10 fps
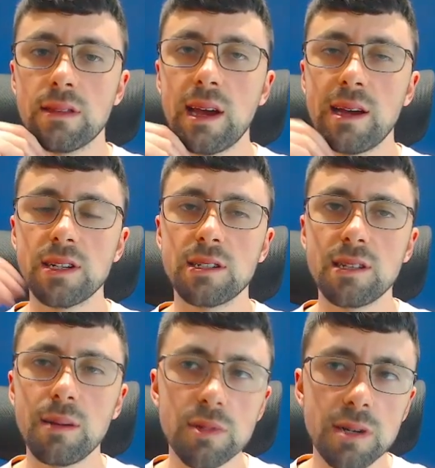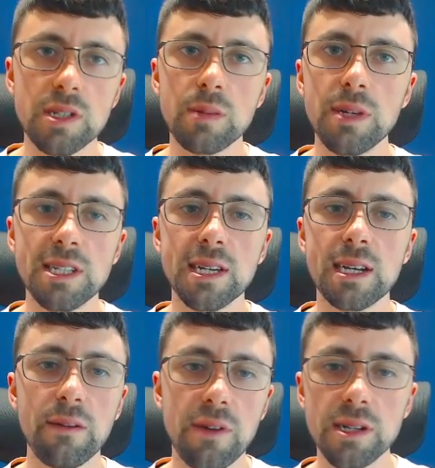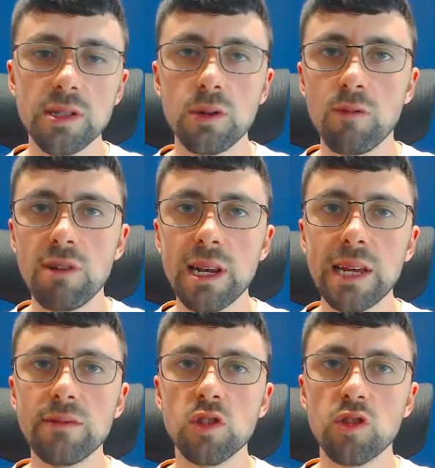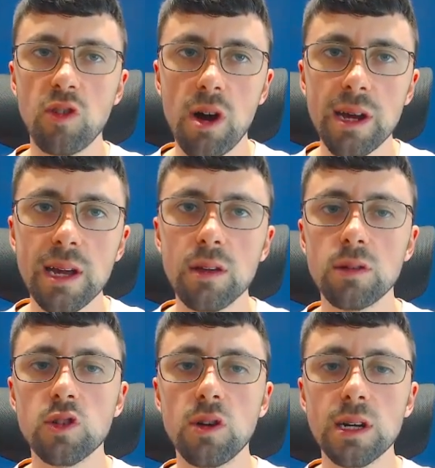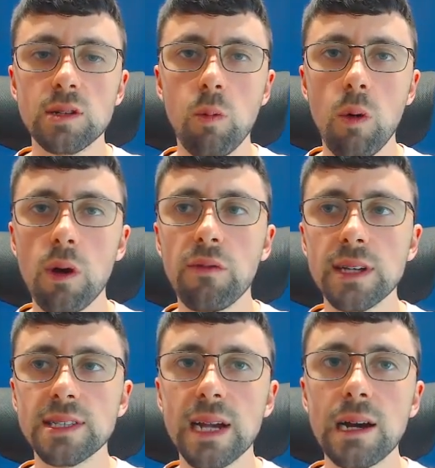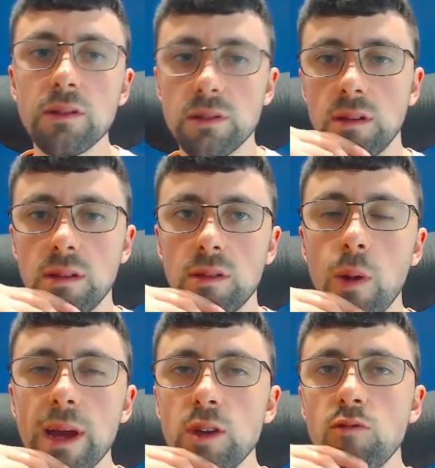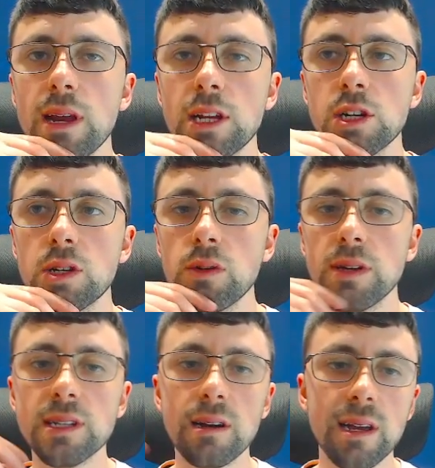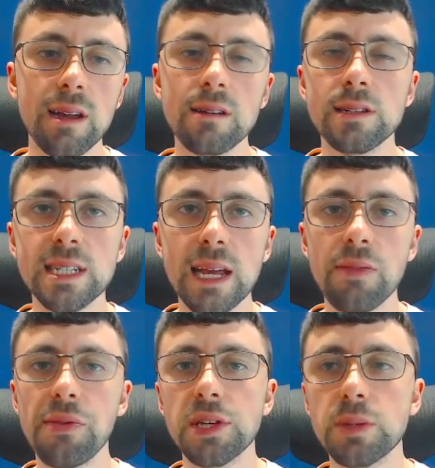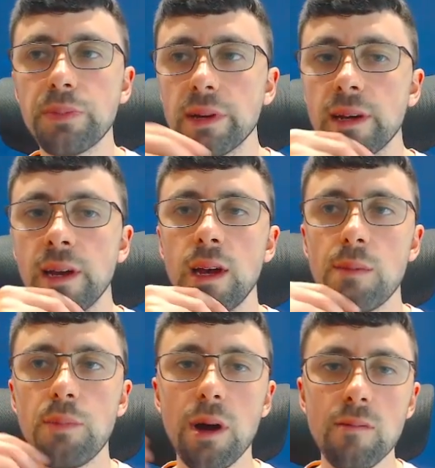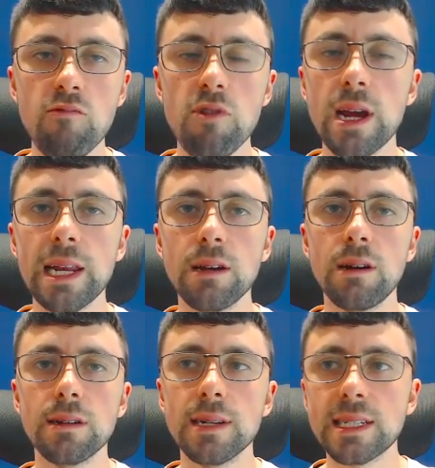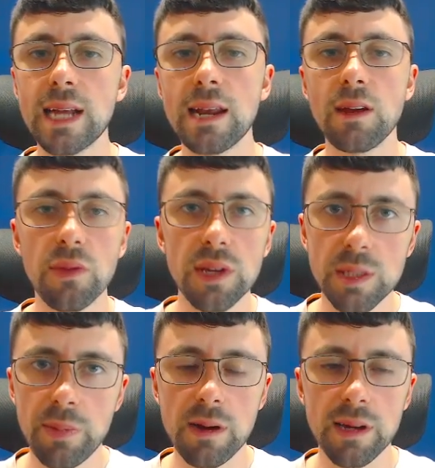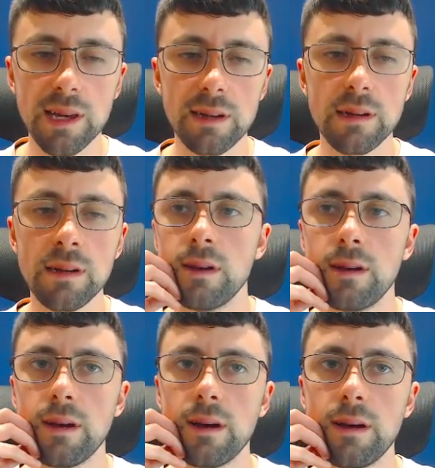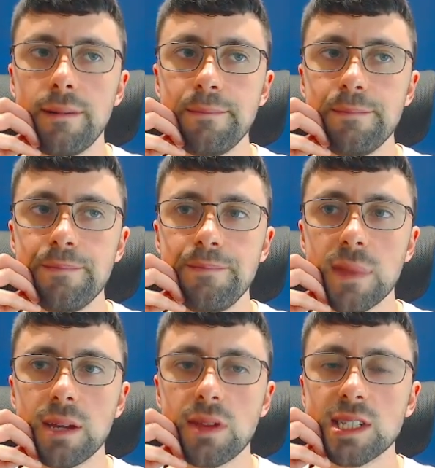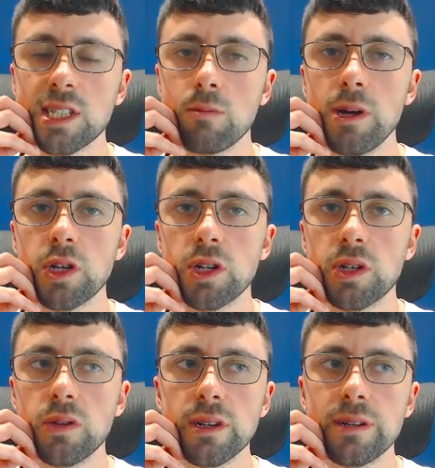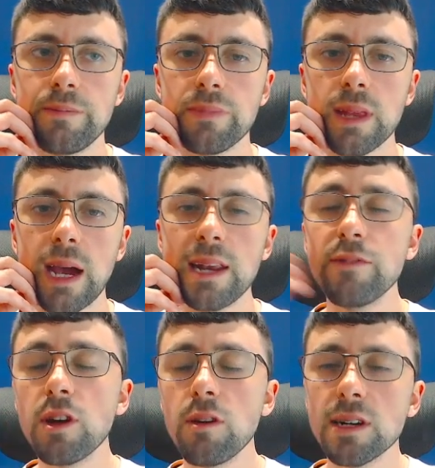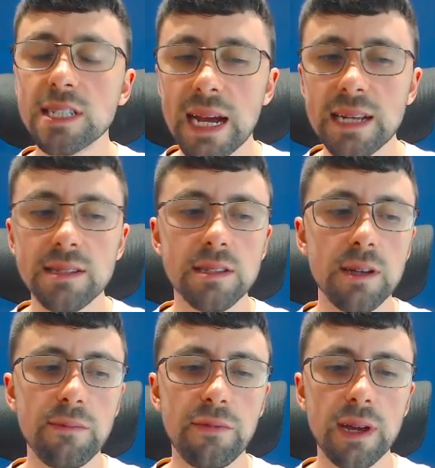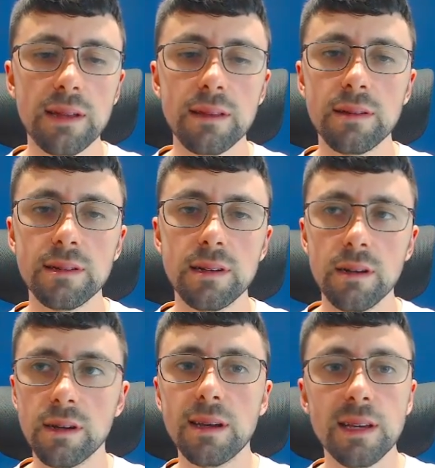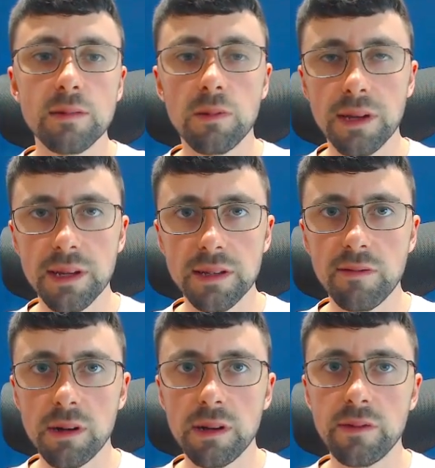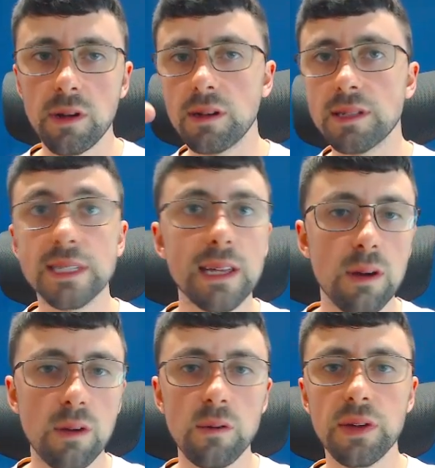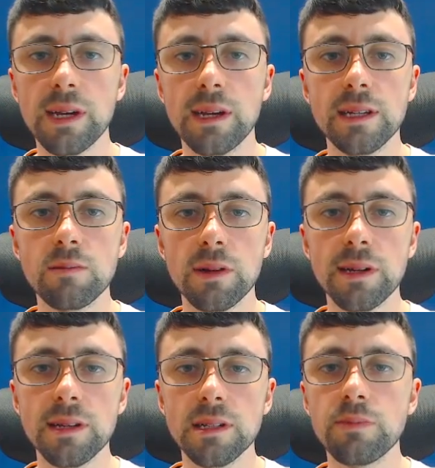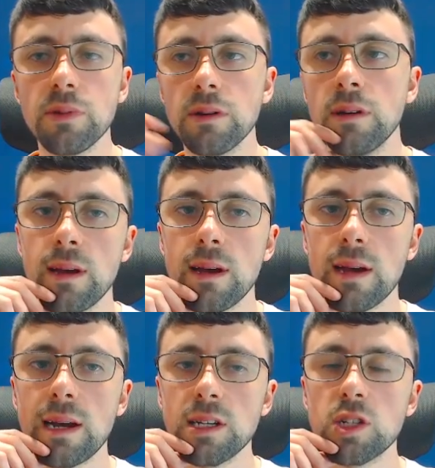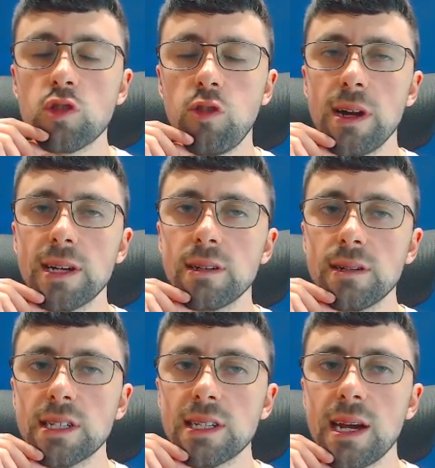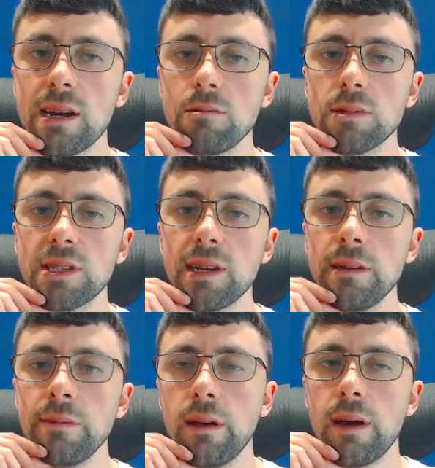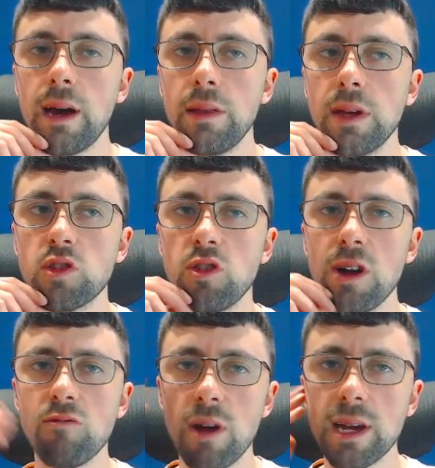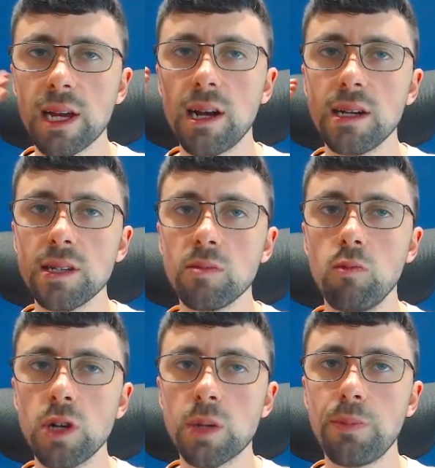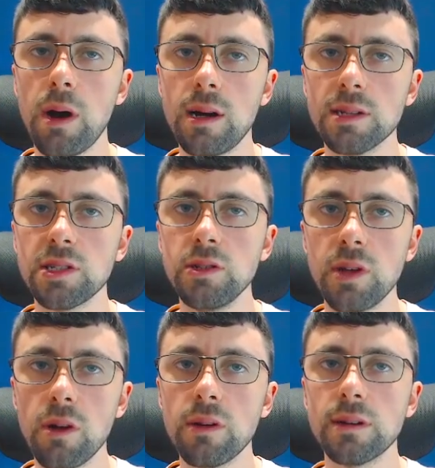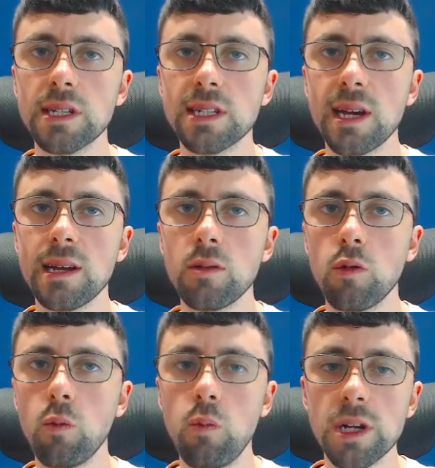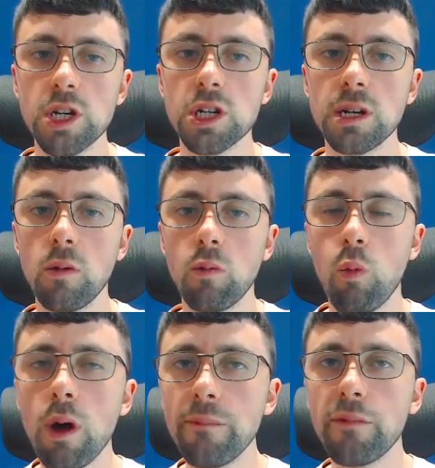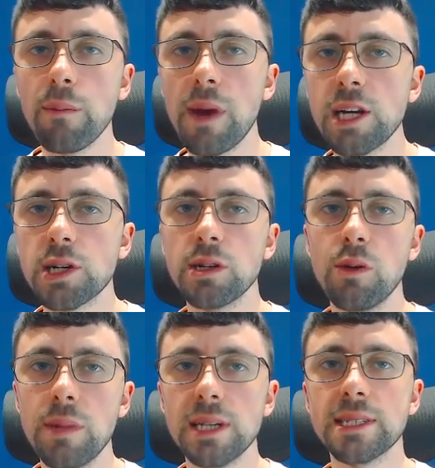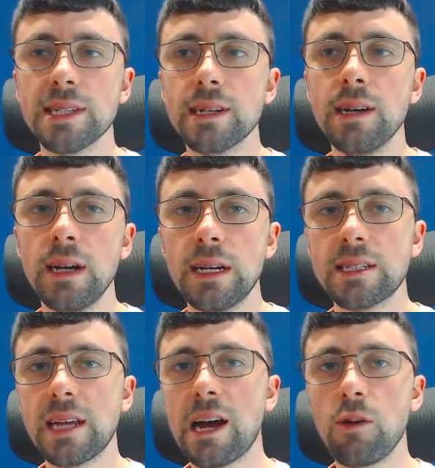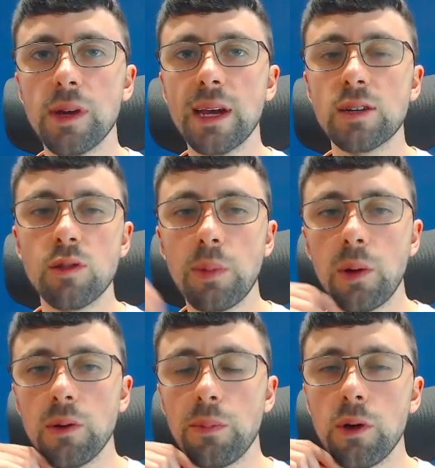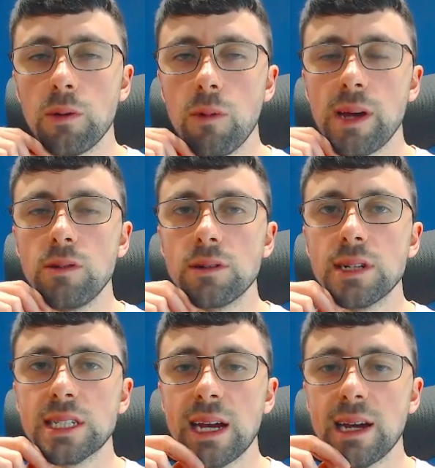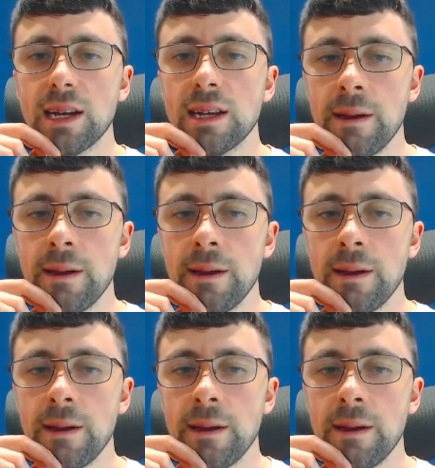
That sometimes to me signifies you're not really even trying, you're not trying to work things out. The way you really should do it is like, okay, I understand this bit, but I'm really not understanding this part here. Um, that's the way you should do it. And if you don't understand something, look, it is what it is, right? If you don't understand the whole thing, it is what it is. But at least try to understand, I would say, and then try and recognize which parts you don't understand or which what information you're missing to help you get to a point where you understand.